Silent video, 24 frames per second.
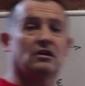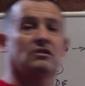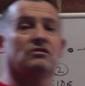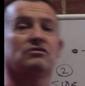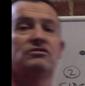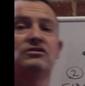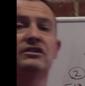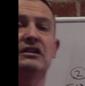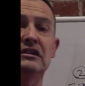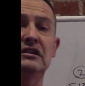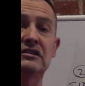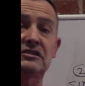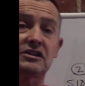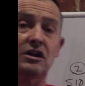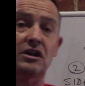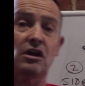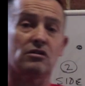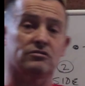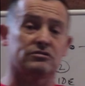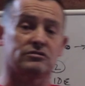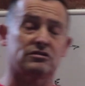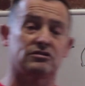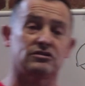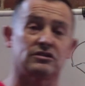These
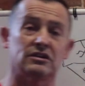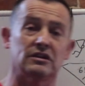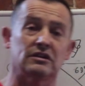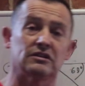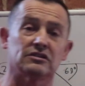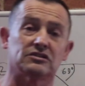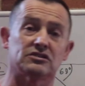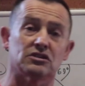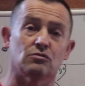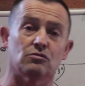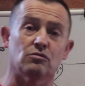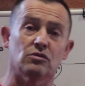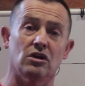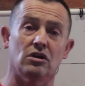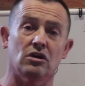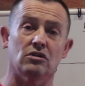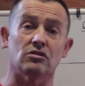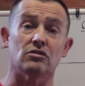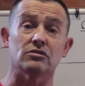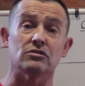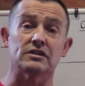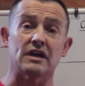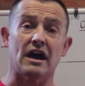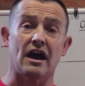are the things that we are
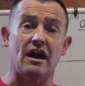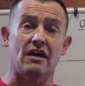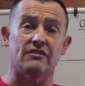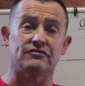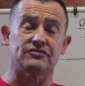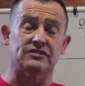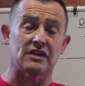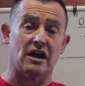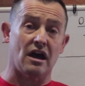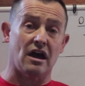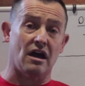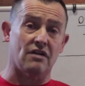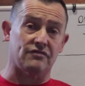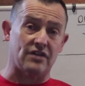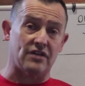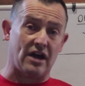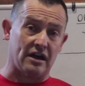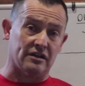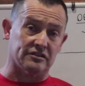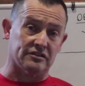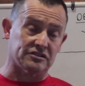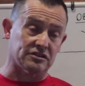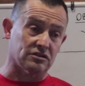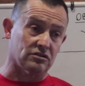going to have
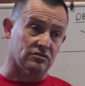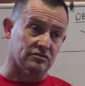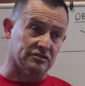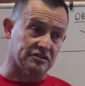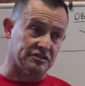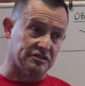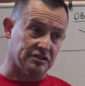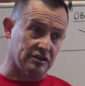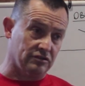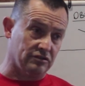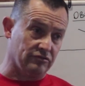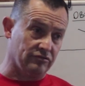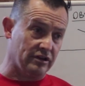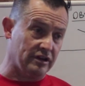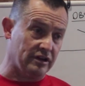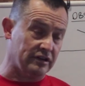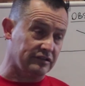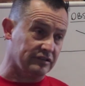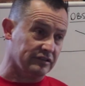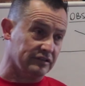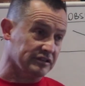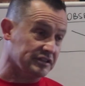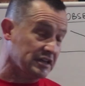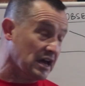as
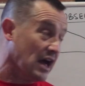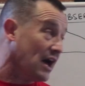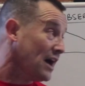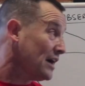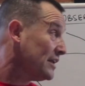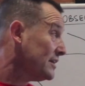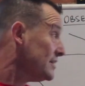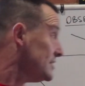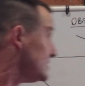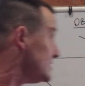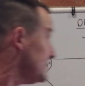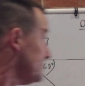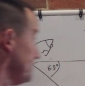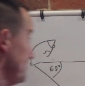considerations, and